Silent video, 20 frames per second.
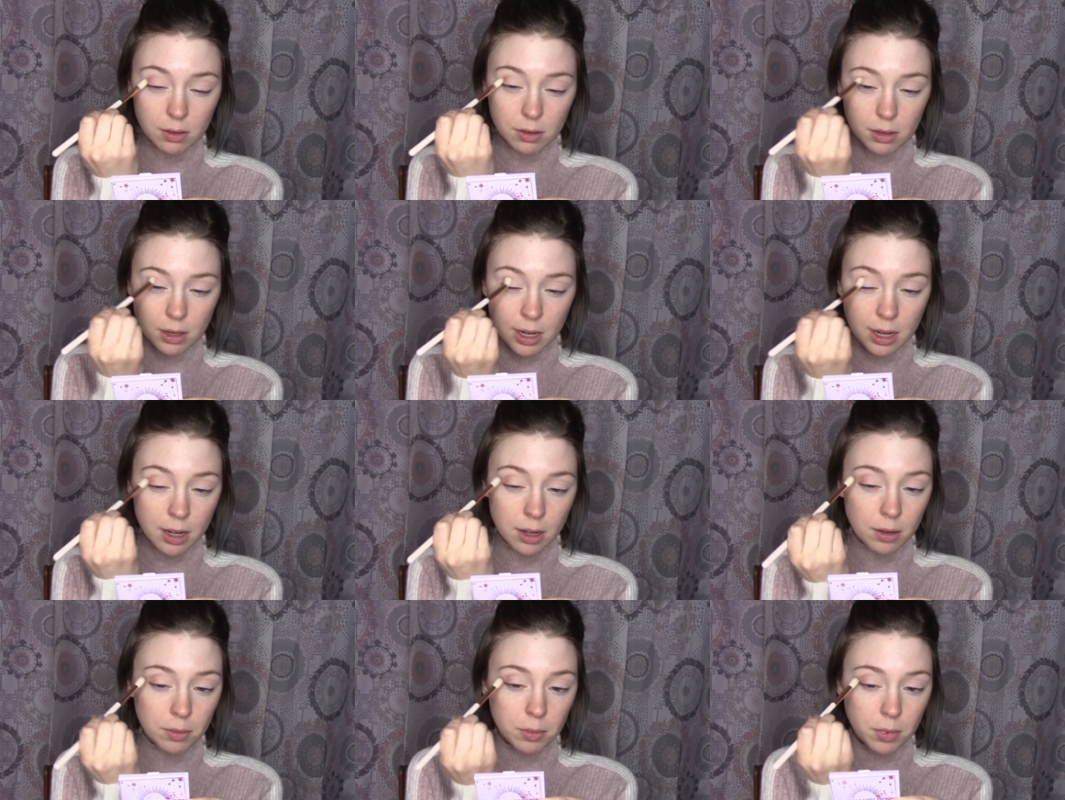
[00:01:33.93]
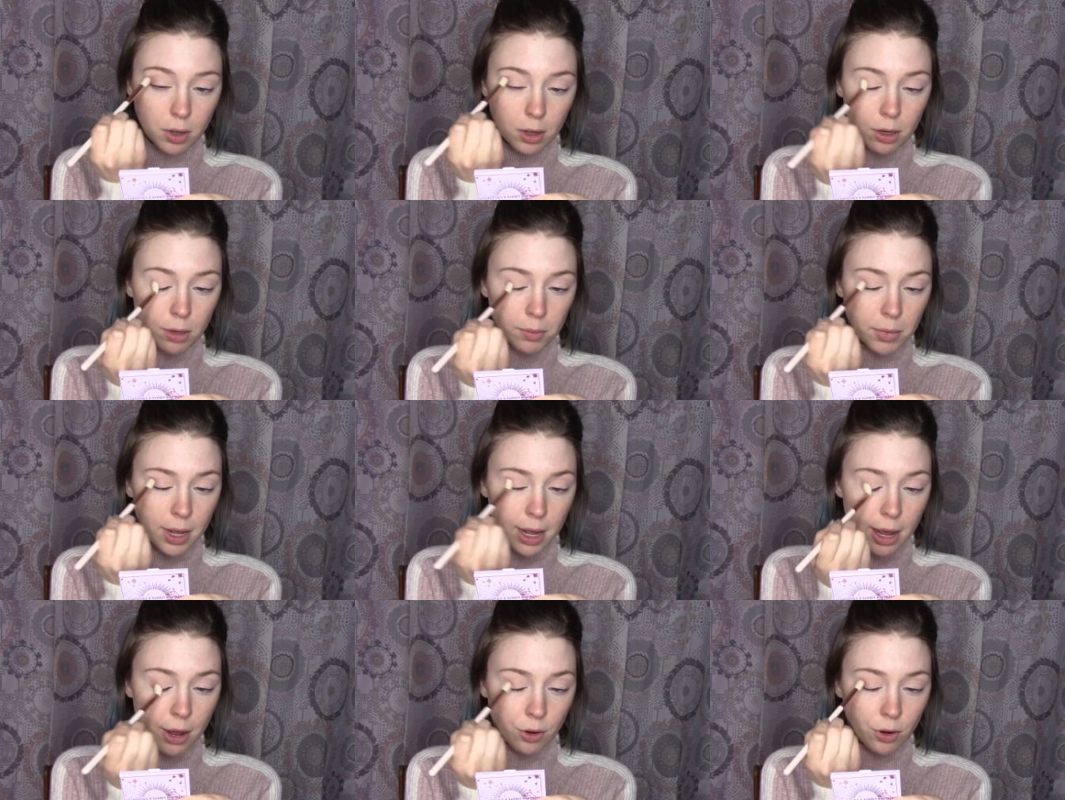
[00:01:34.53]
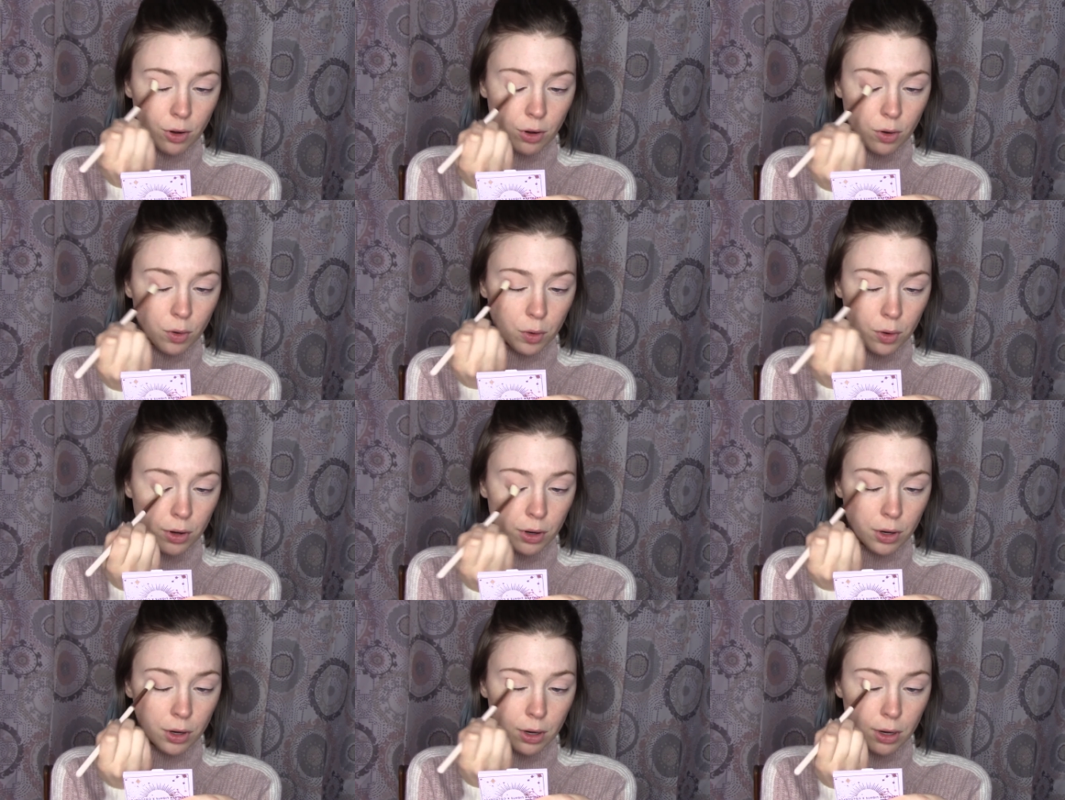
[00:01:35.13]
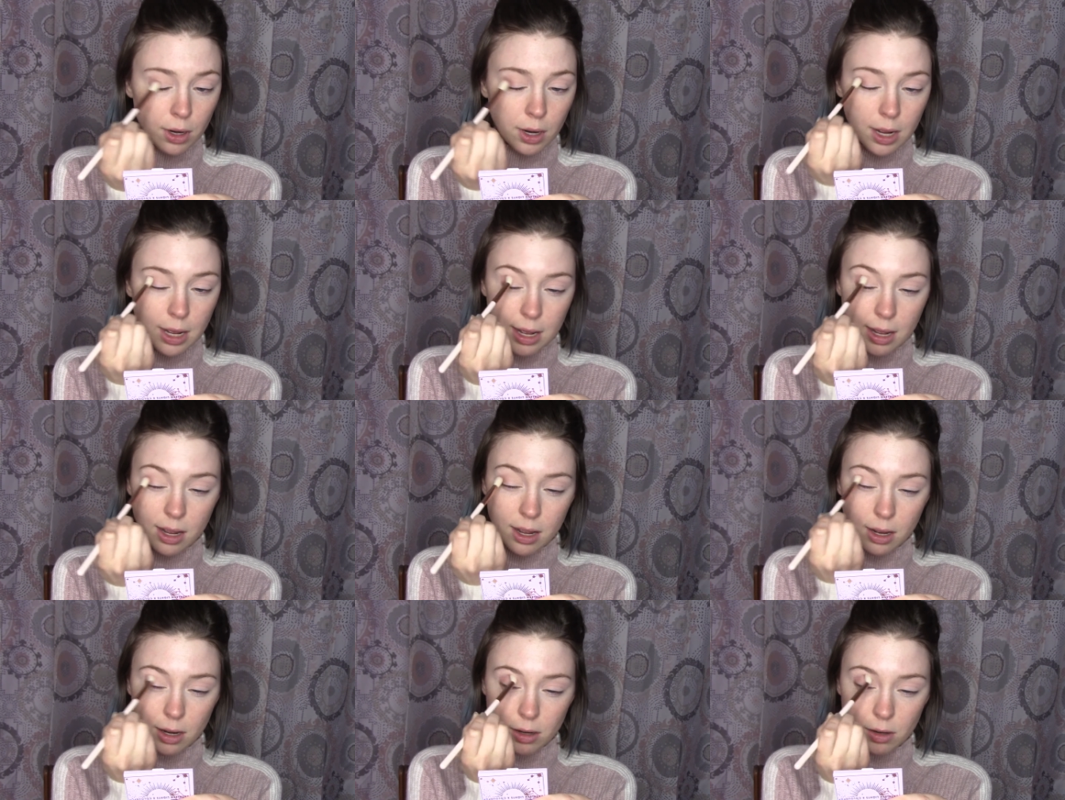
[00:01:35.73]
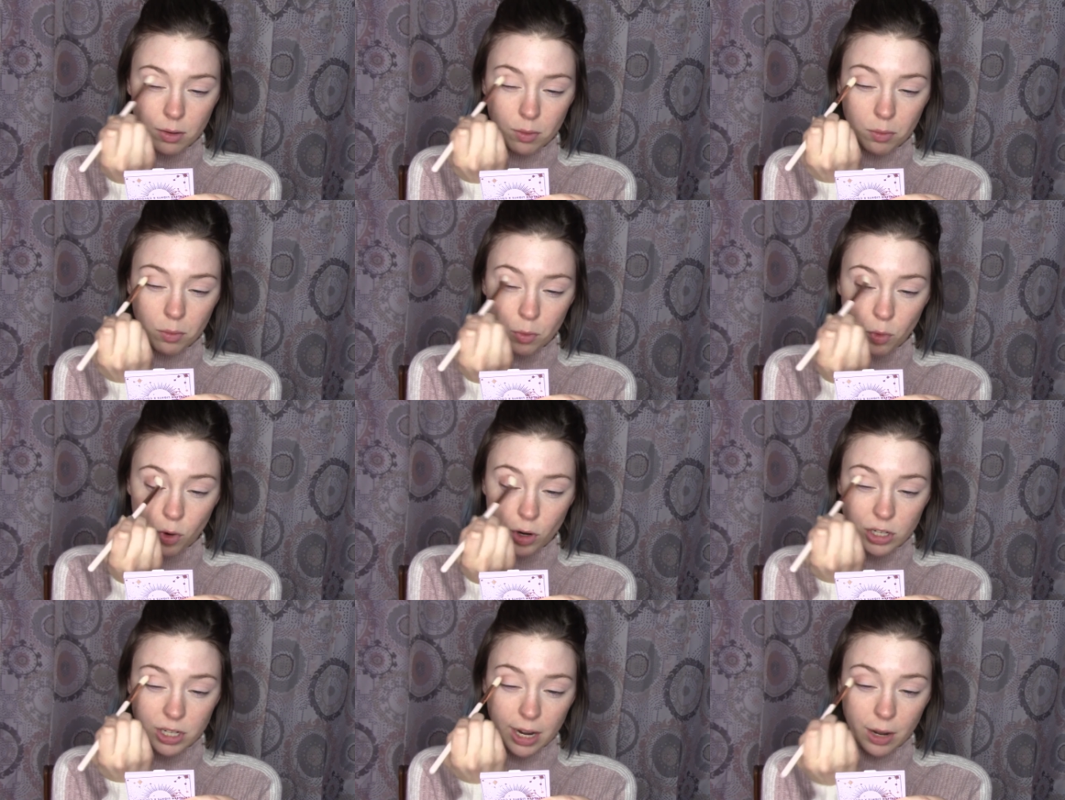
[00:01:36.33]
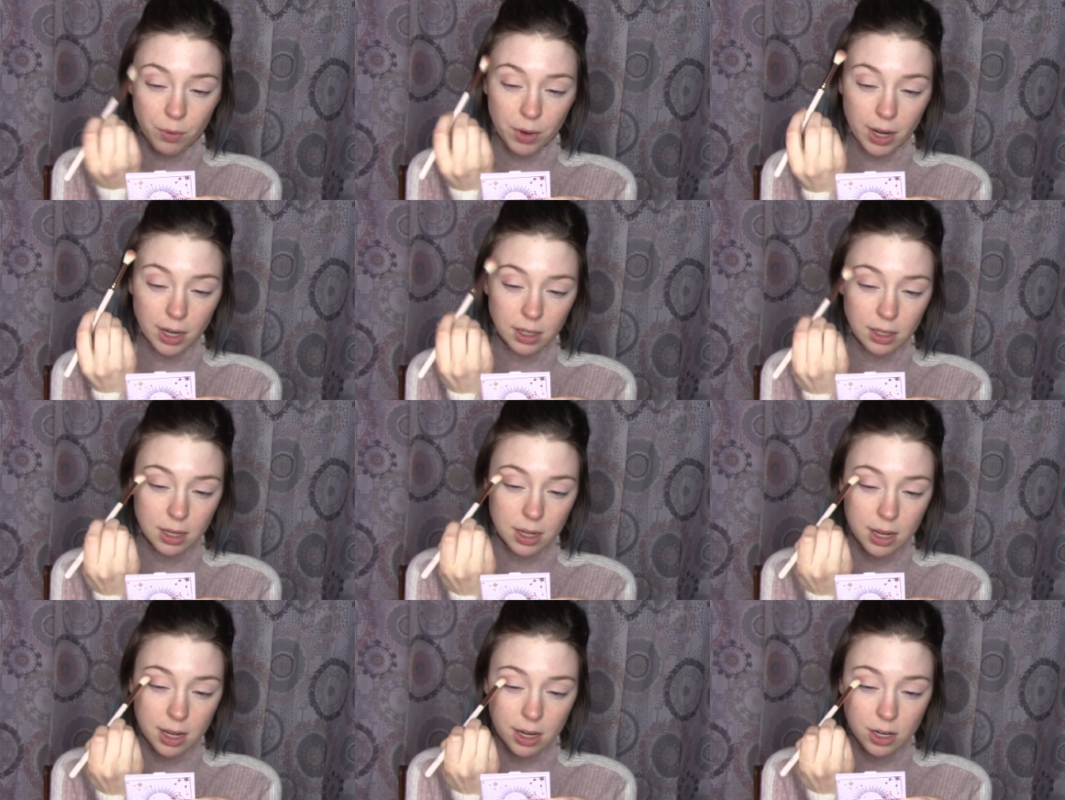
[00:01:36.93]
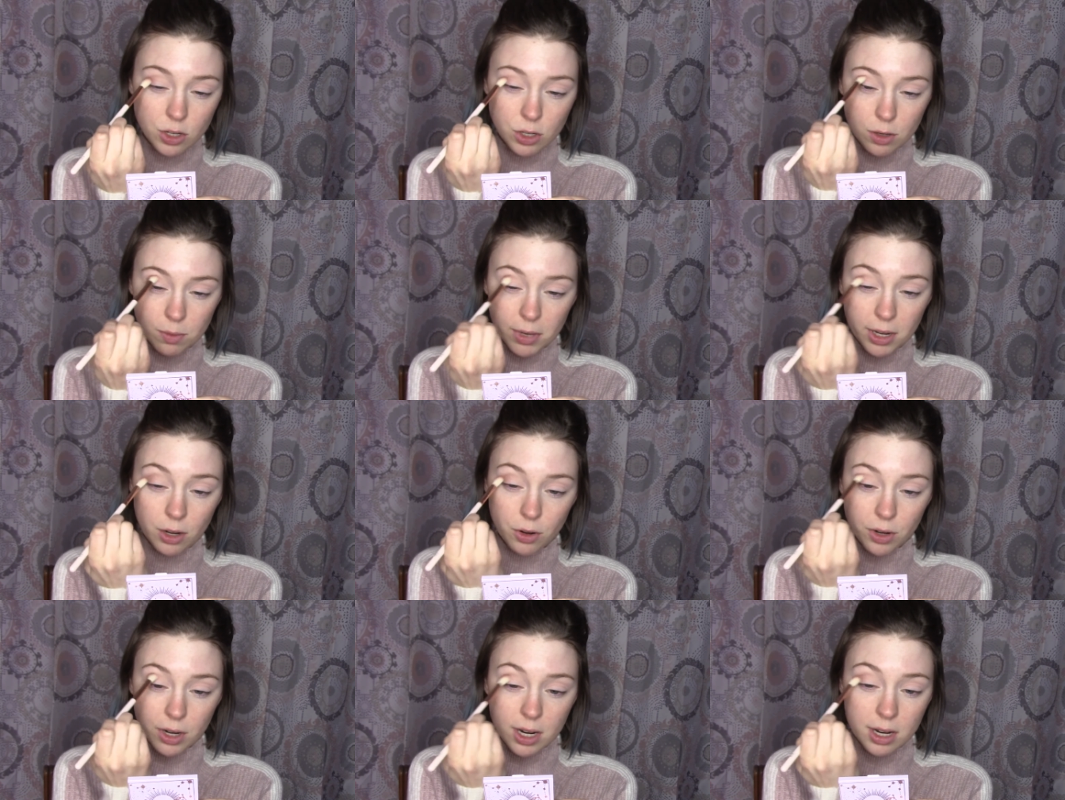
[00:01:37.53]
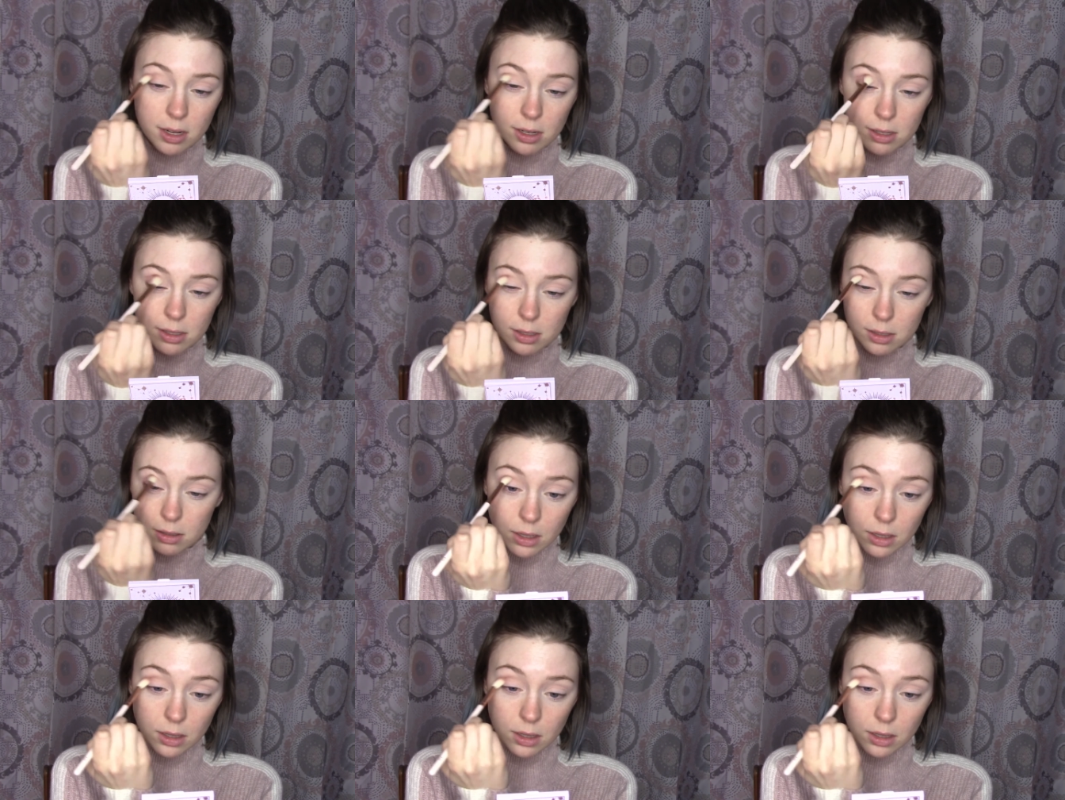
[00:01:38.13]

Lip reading: on my outer corner and more directly into my crease.